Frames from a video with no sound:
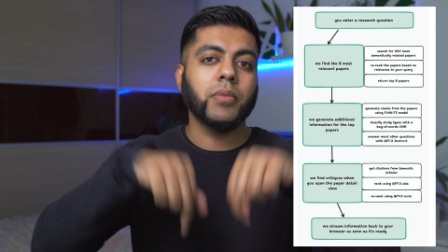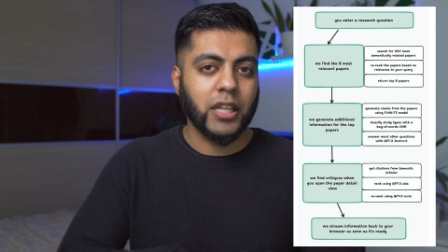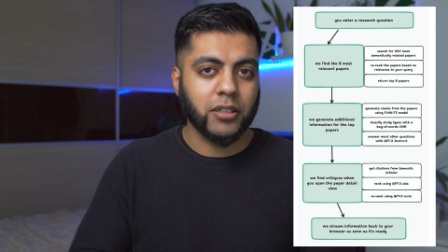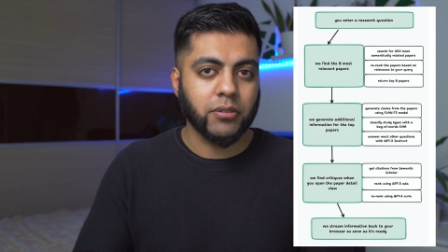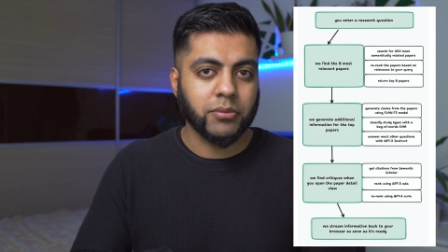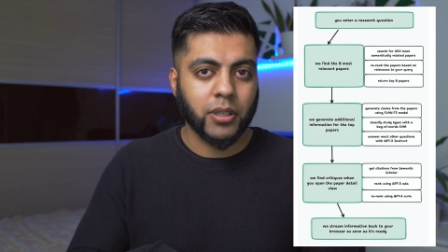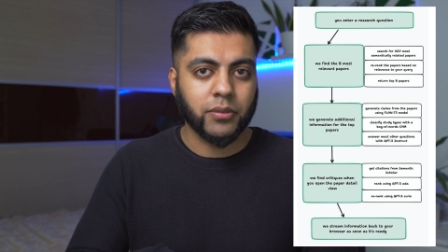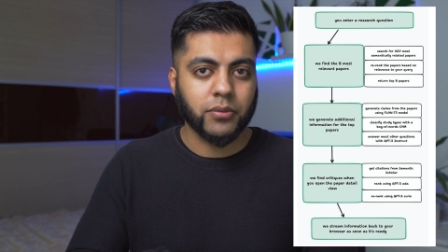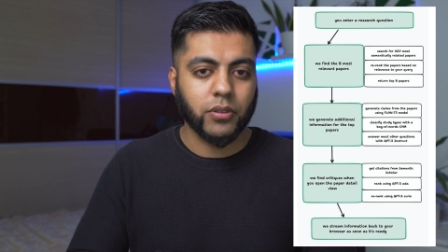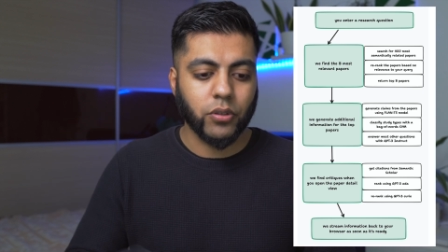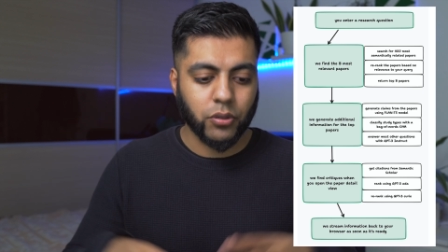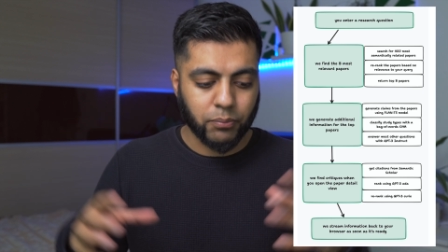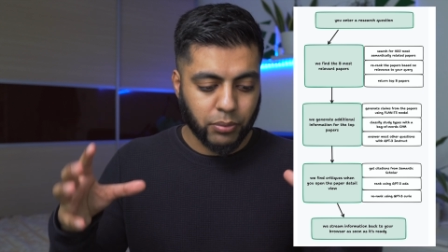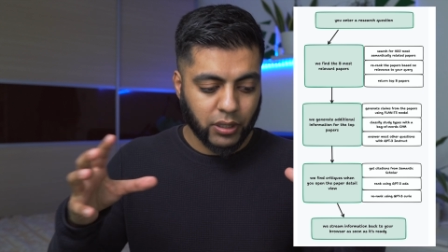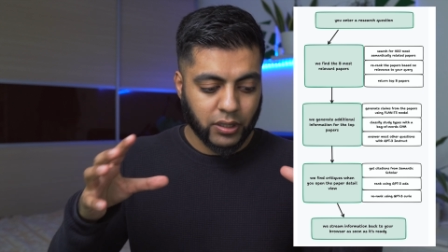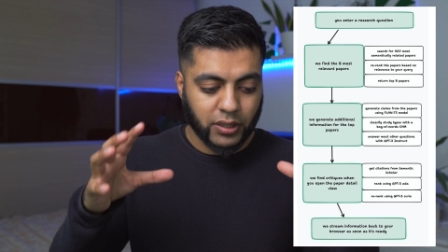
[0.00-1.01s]
I link them down below.
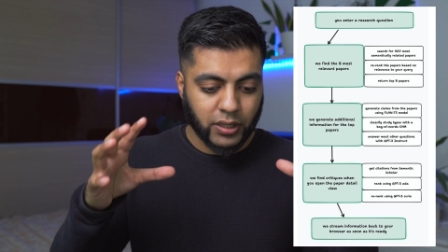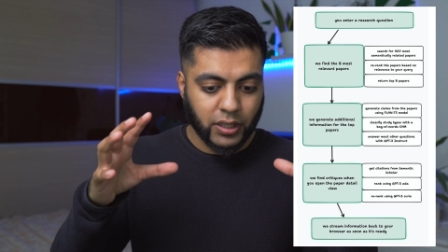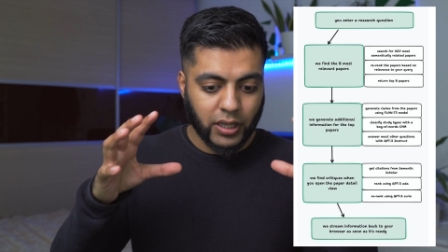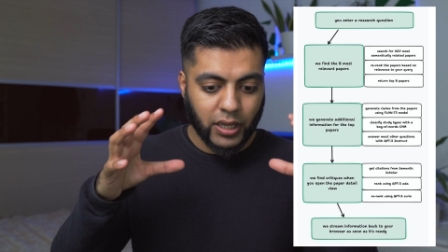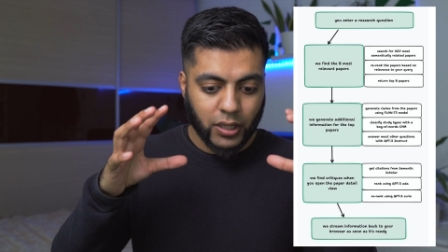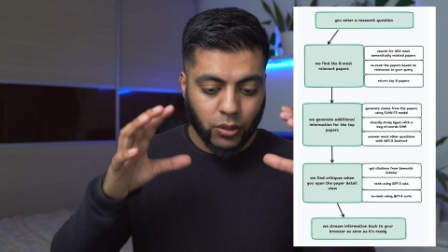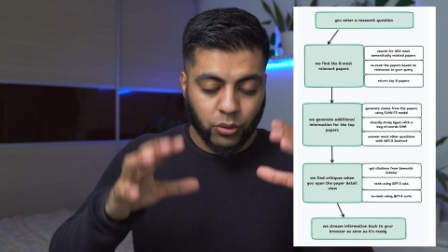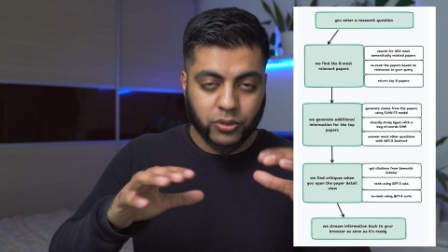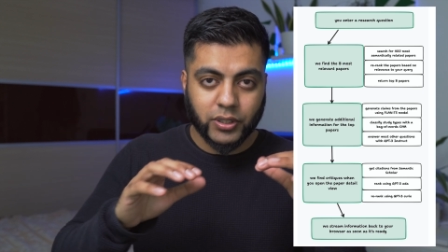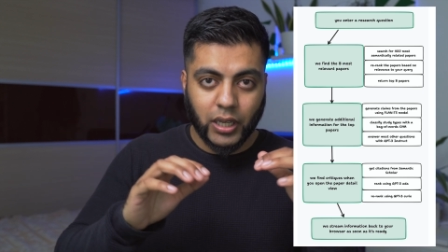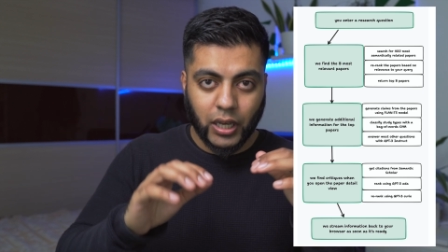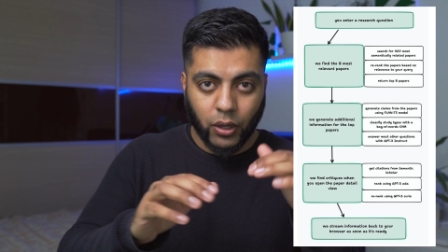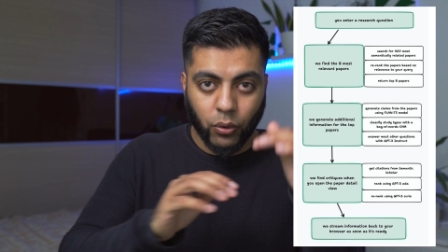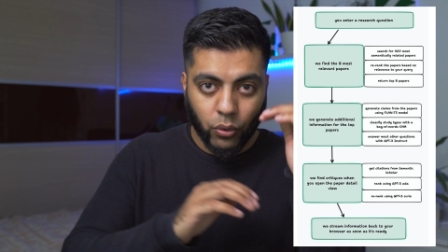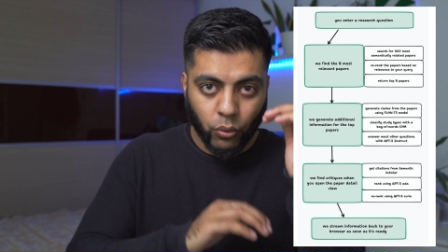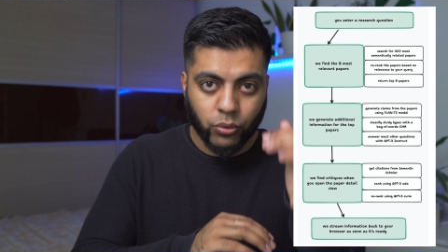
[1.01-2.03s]
But it looks
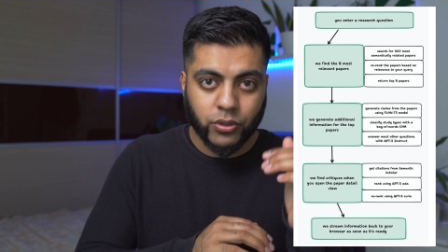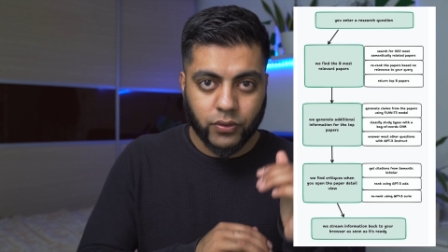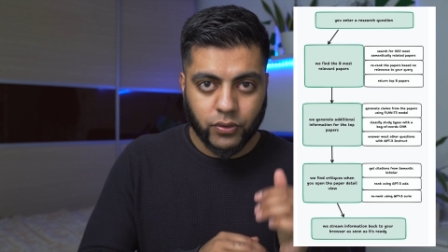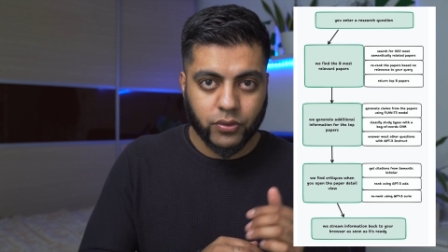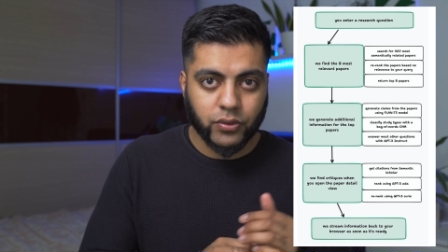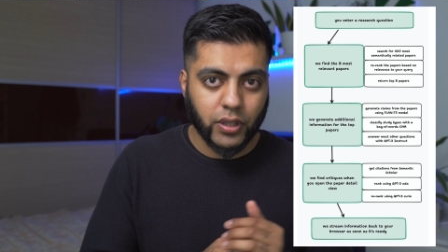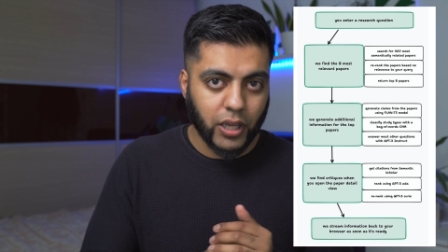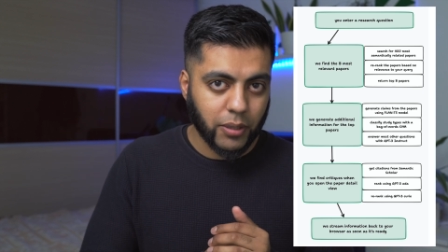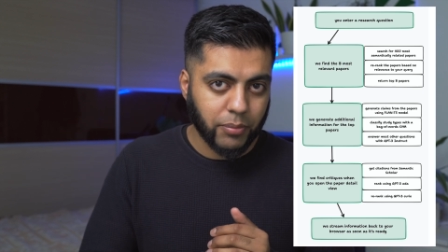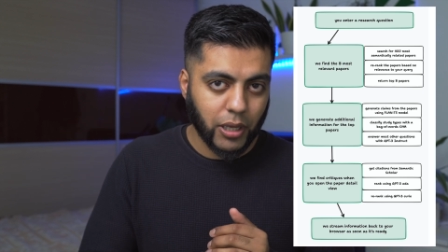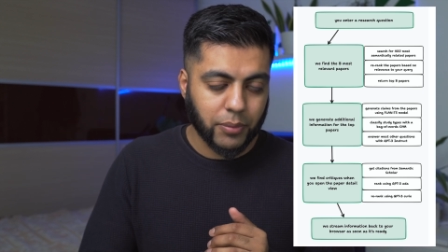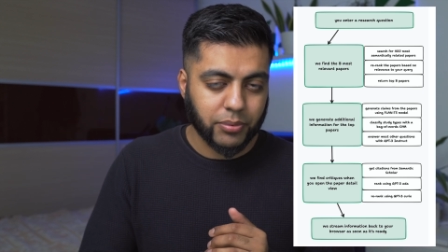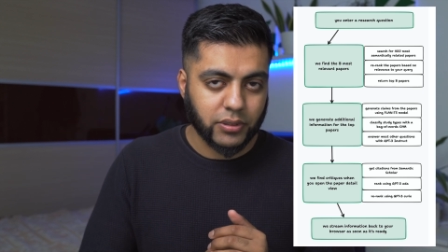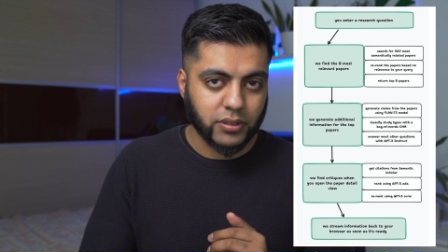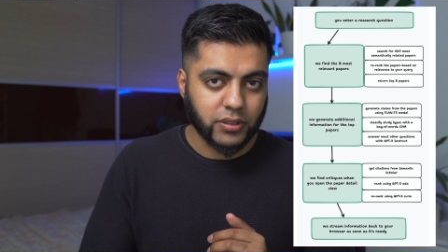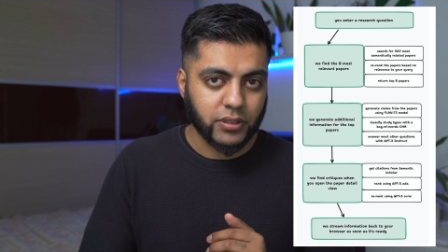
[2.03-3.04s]
at all of those eight
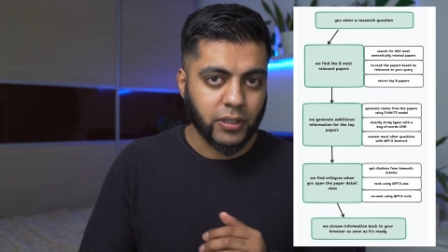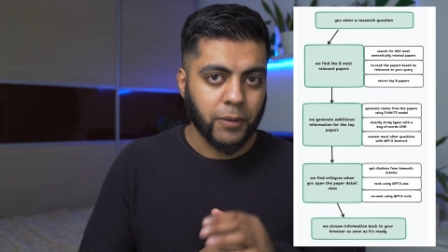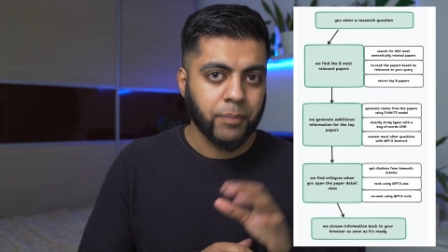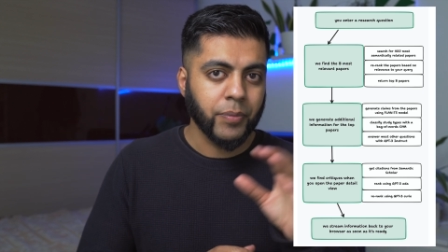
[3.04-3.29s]
papers,